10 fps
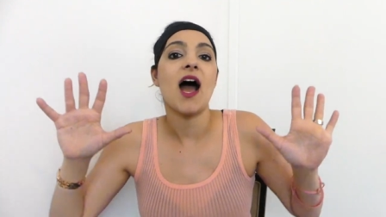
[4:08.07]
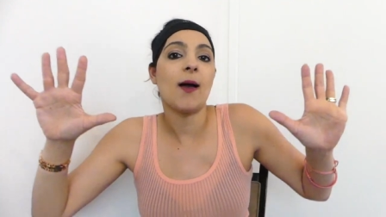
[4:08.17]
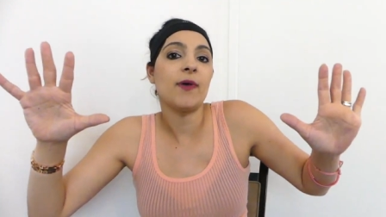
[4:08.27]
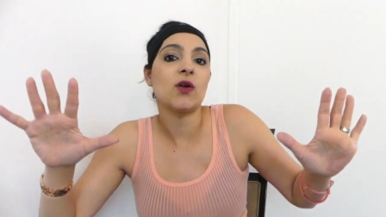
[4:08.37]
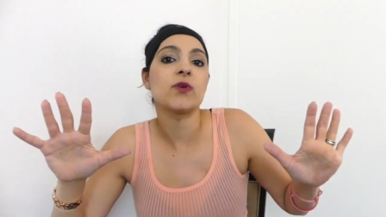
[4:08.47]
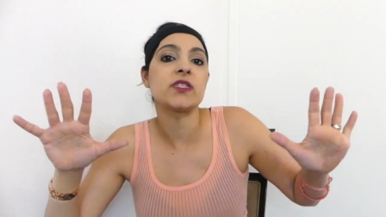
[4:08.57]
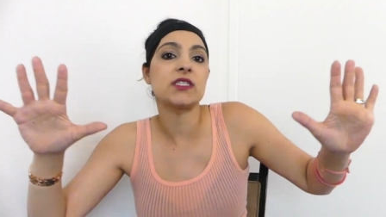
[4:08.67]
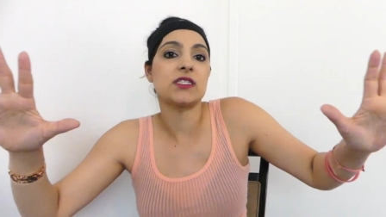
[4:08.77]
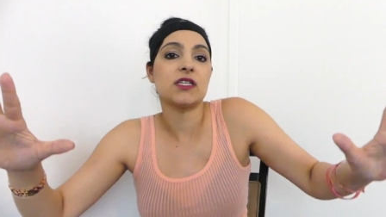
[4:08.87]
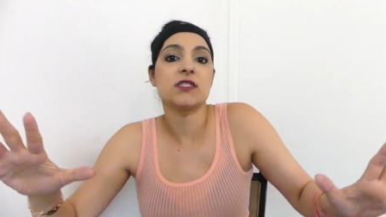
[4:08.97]
I'm in a
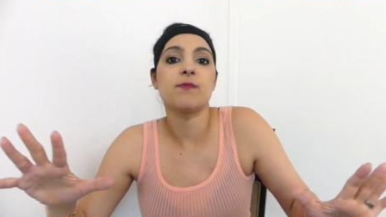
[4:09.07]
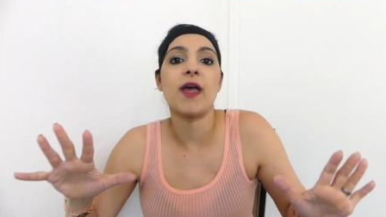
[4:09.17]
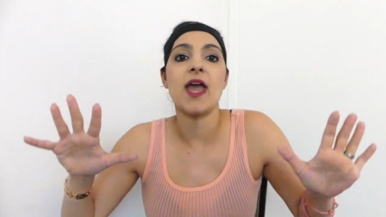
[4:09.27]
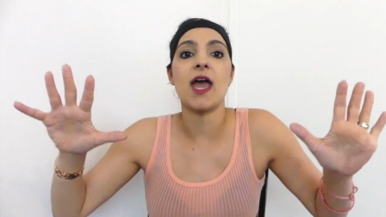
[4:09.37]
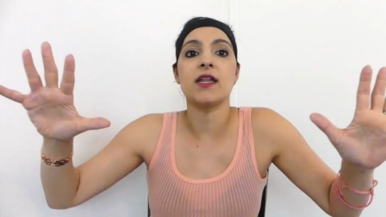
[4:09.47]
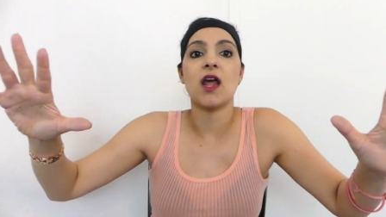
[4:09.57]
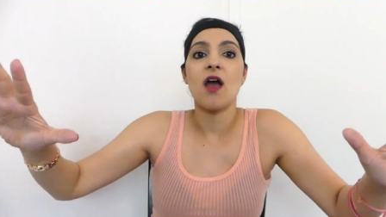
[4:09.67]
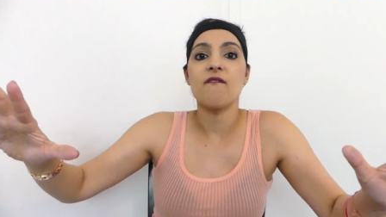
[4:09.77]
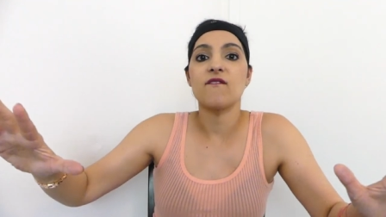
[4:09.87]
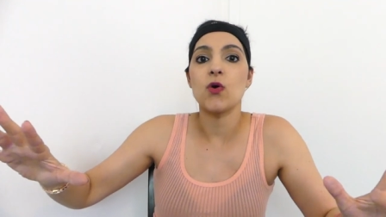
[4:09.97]
resistance band
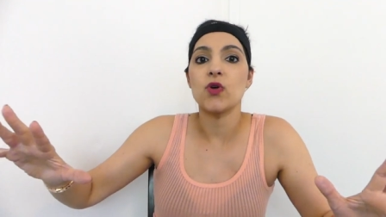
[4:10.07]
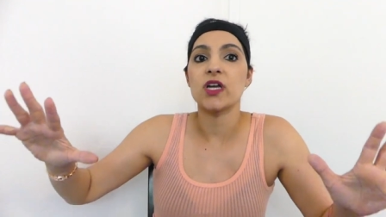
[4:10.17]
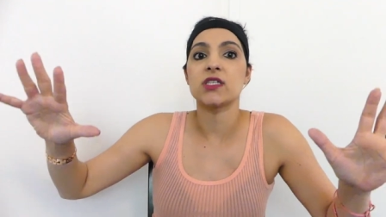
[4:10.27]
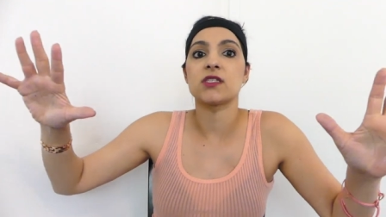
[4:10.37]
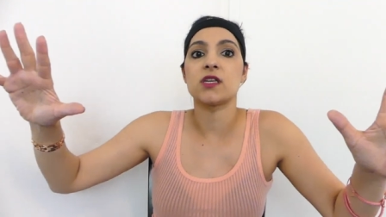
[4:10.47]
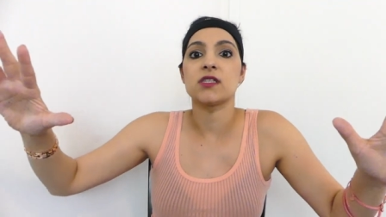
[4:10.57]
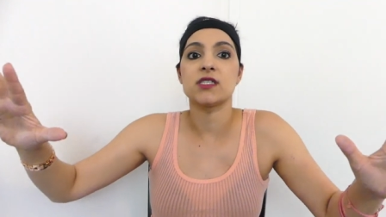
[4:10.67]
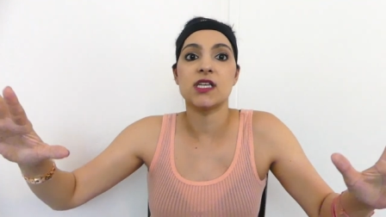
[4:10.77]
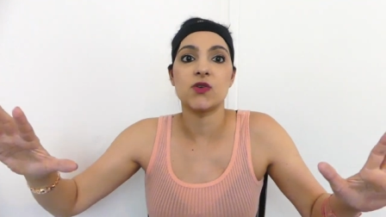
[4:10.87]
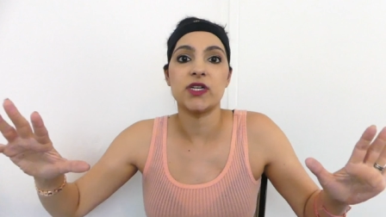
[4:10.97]
focused
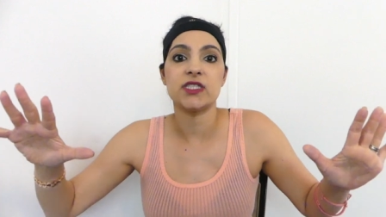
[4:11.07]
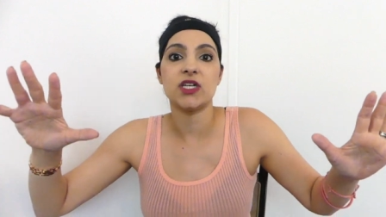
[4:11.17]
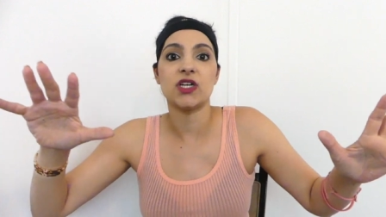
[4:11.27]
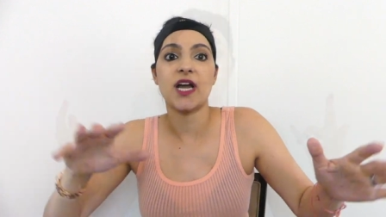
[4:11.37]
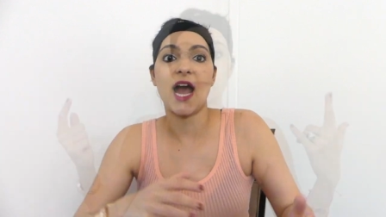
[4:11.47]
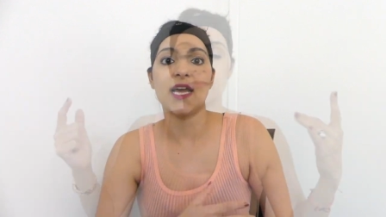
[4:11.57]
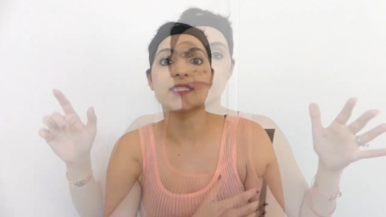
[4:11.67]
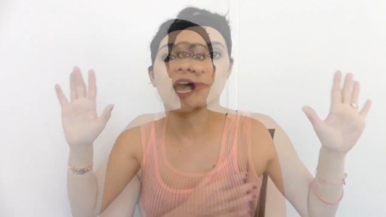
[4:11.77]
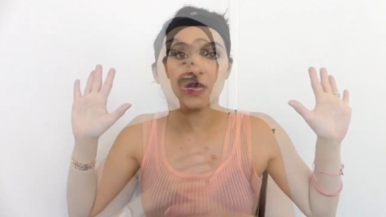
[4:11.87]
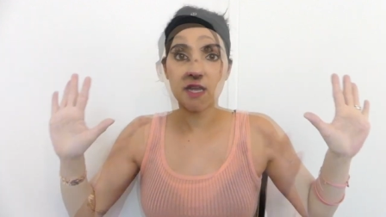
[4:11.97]
series here,
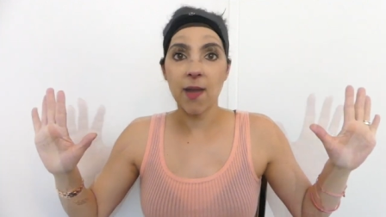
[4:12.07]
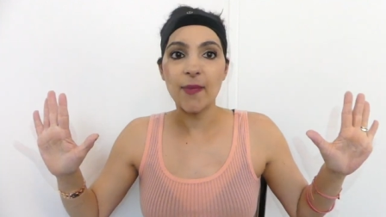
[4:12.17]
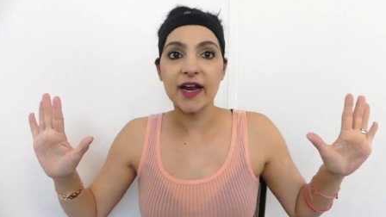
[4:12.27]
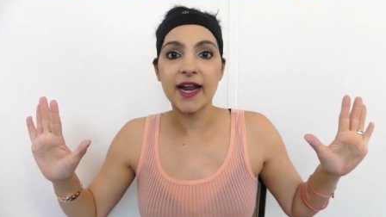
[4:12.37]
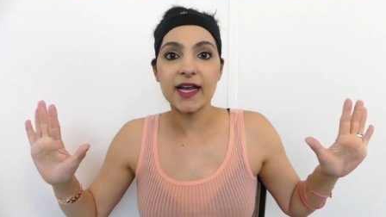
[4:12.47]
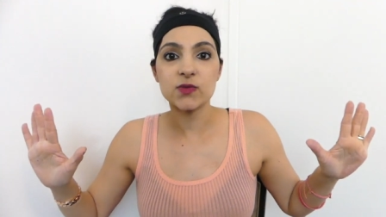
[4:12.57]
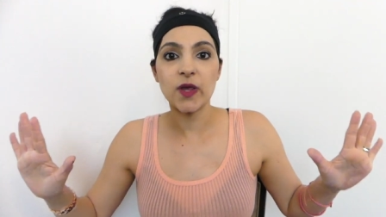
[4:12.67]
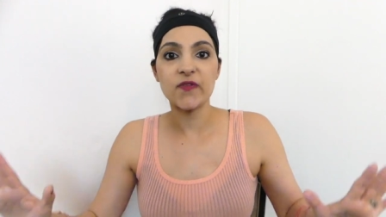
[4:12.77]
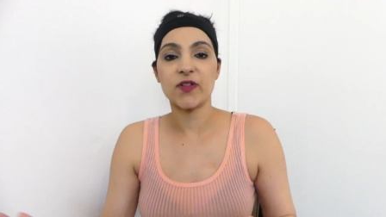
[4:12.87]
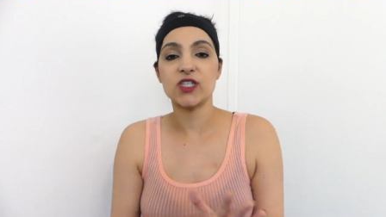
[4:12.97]
guys. Come back next
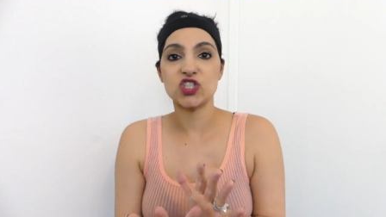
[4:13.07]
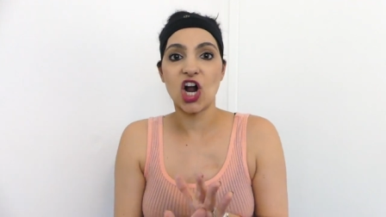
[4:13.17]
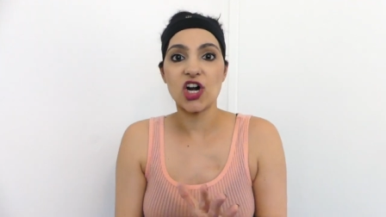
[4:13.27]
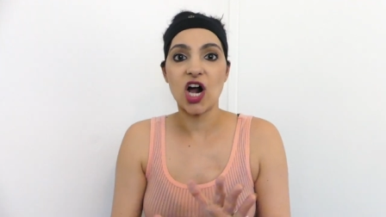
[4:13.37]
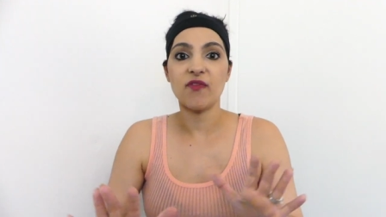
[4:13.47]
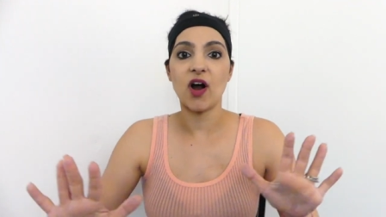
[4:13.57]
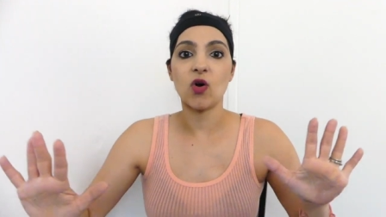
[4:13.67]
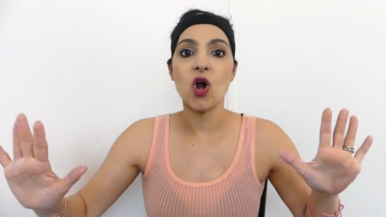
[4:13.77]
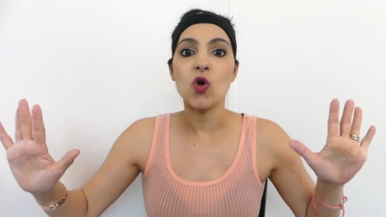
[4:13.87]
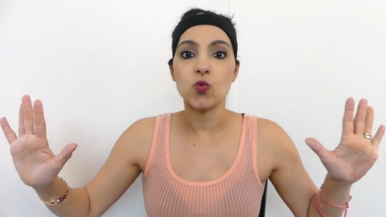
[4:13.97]
week for the start of
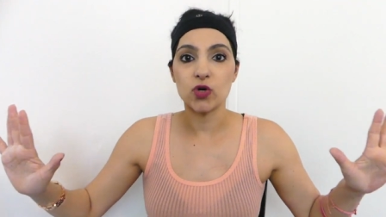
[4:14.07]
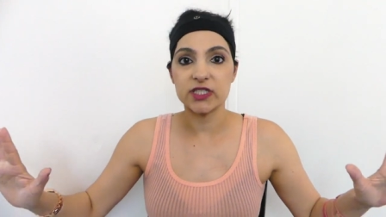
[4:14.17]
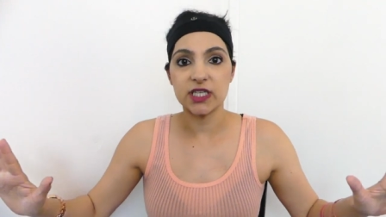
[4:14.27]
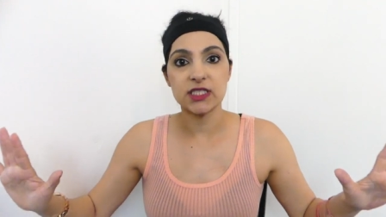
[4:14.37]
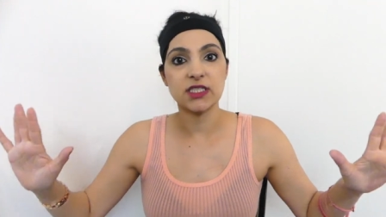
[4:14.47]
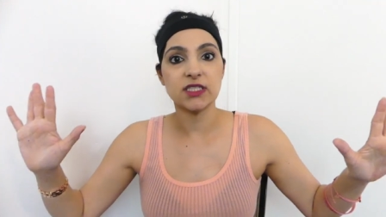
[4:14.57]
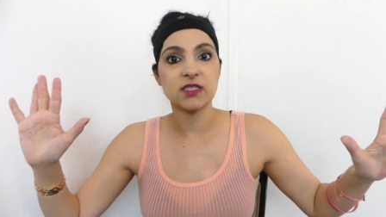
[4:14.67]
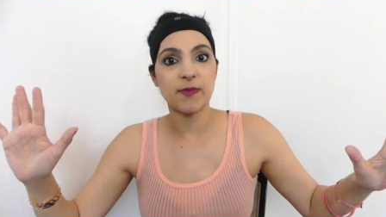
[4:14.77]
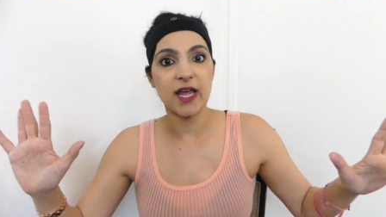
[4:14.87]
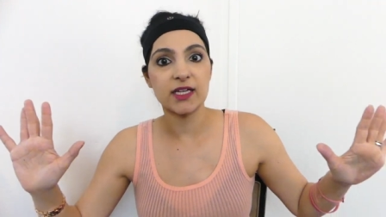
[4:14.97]
our
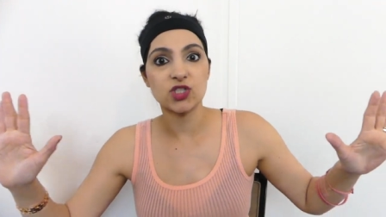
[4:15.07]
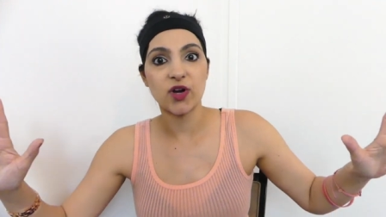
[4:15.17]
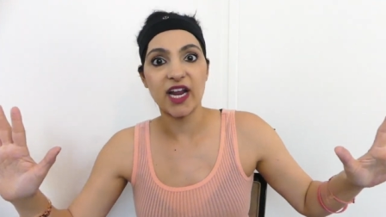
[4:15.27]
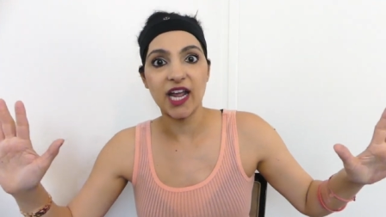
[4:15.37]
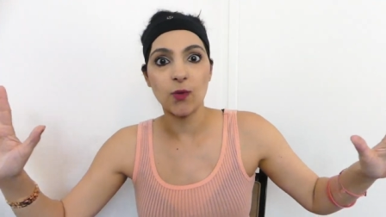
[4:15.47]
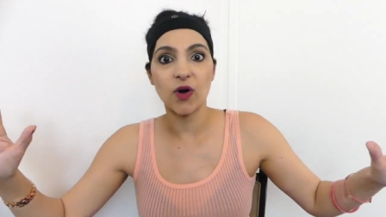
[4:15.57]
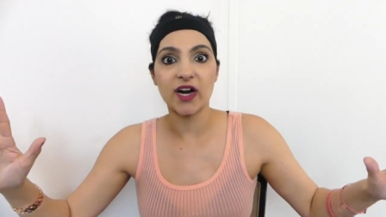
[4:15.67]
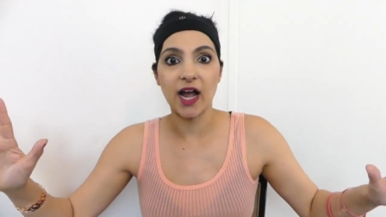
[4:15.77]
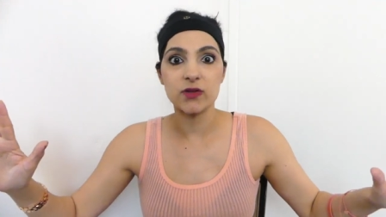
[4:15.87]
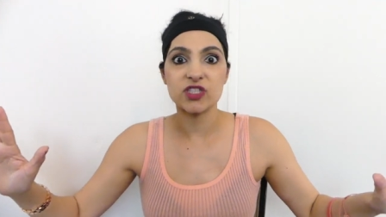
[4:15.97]
resistance band training
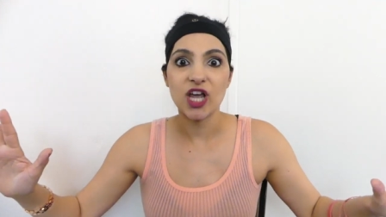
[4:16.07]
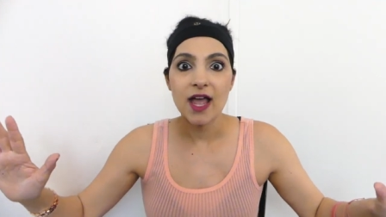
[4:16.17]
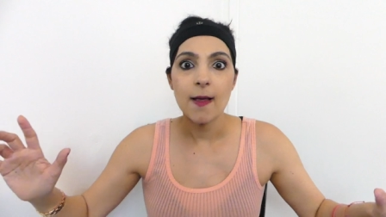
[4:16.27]
workouts.